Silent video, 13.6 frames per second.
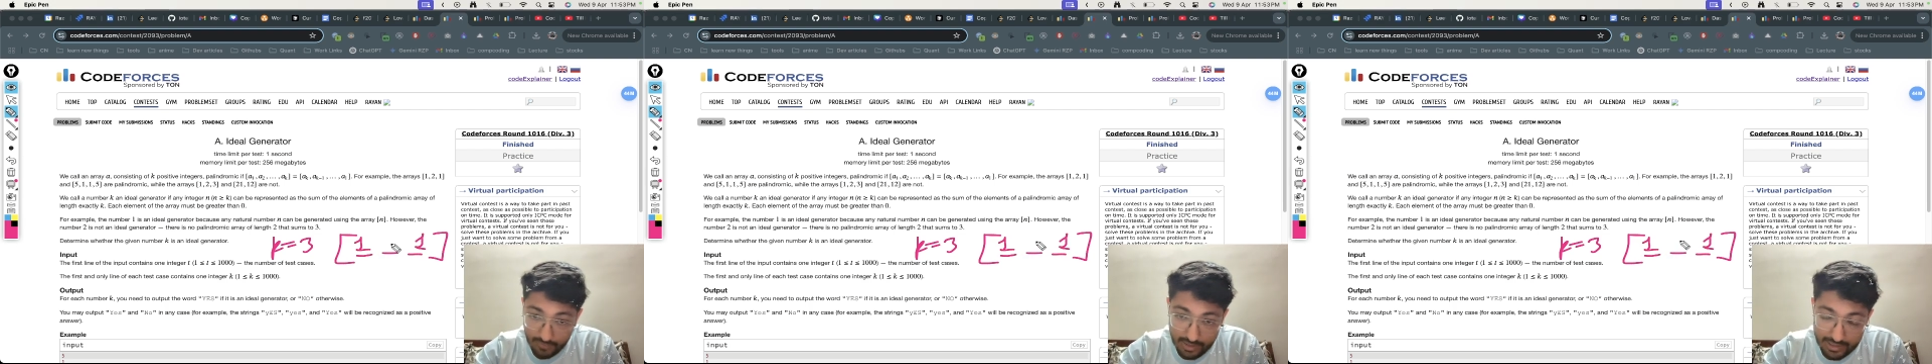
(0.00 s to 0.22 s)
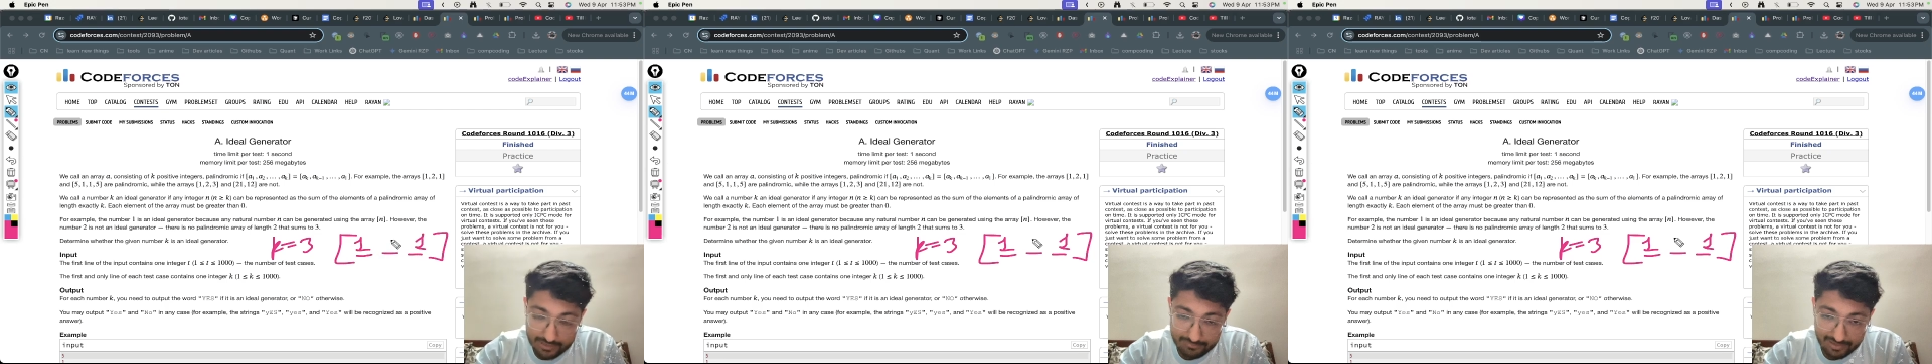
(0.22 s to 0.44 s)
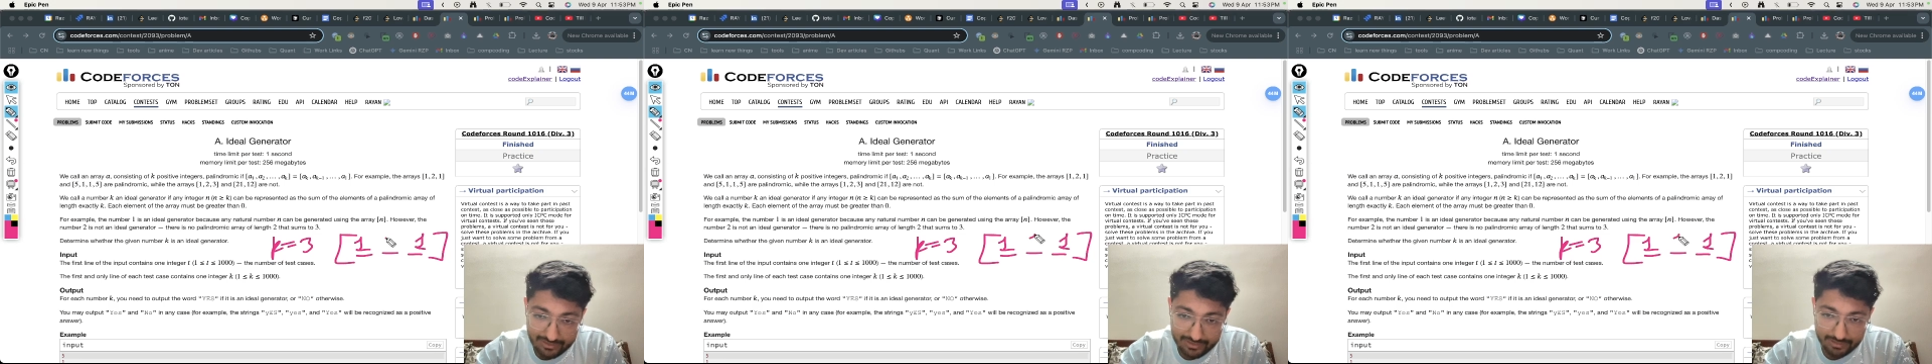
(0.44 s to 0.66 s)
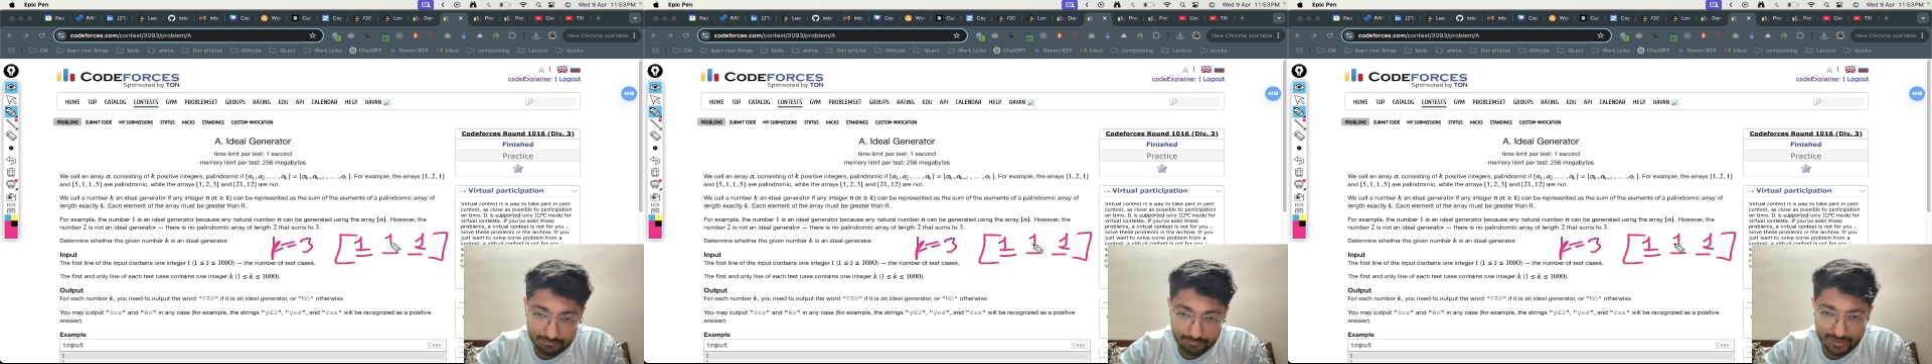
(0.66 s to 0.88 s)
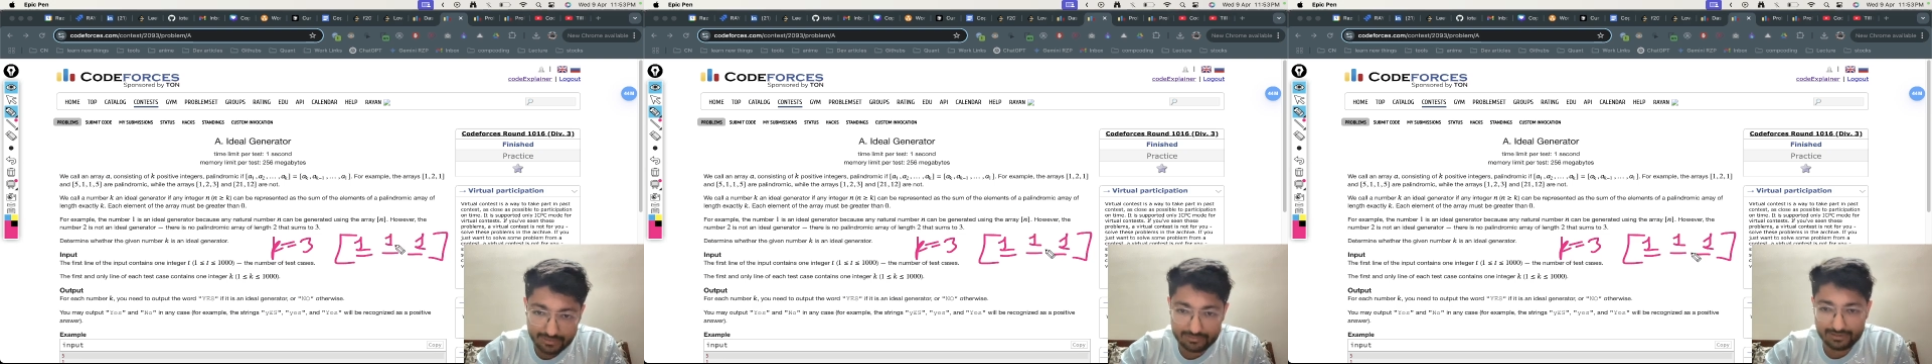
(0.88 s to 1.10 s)
and if I
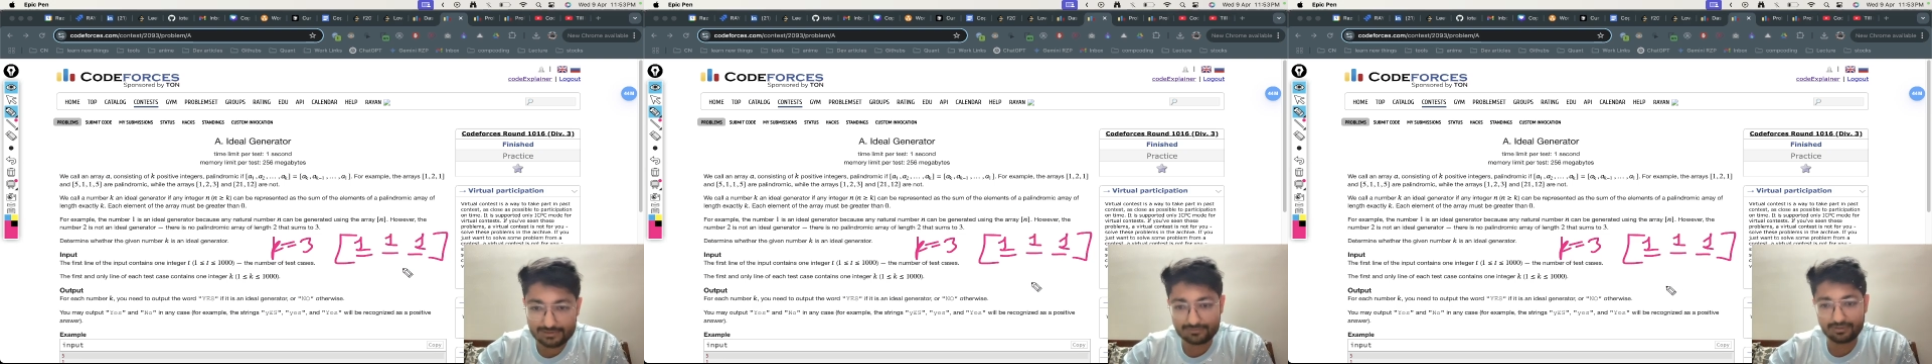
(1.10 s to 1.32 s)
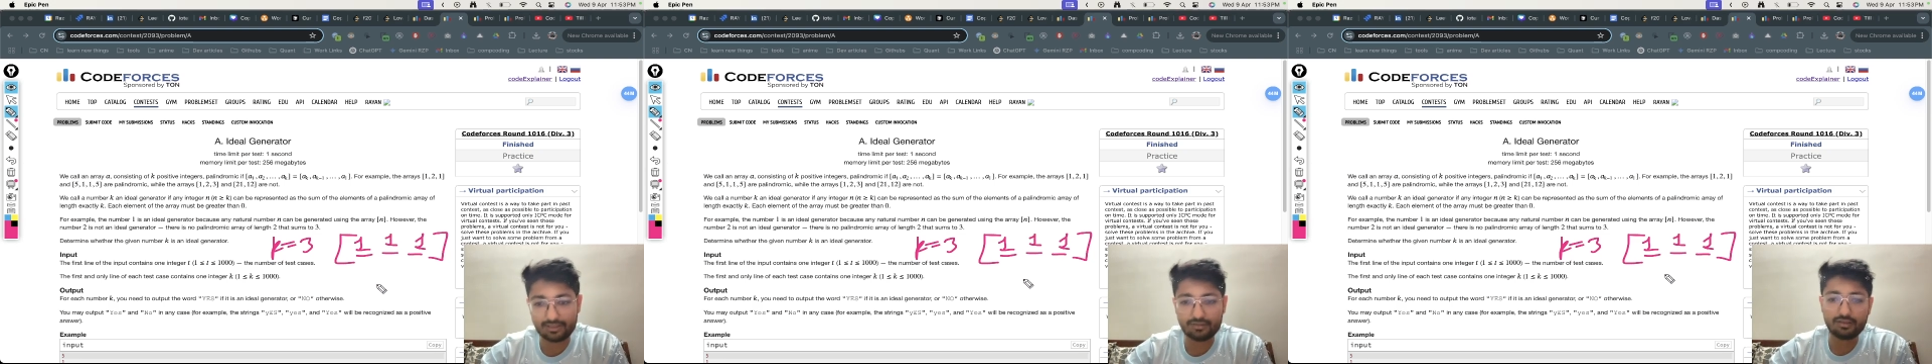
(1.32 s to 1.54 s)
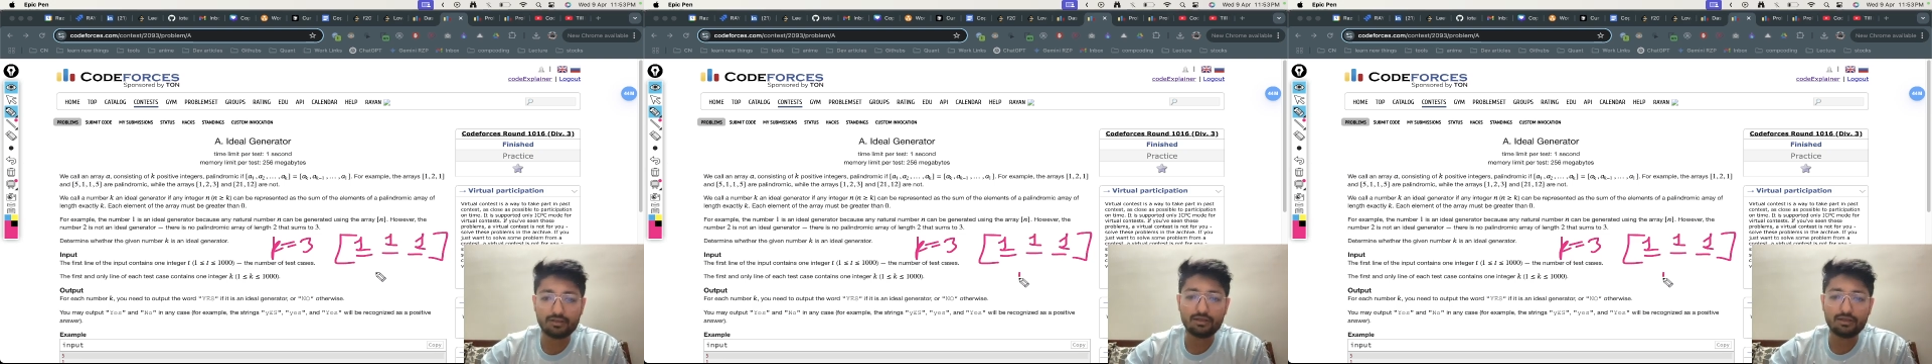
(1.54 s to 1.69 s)
make this one,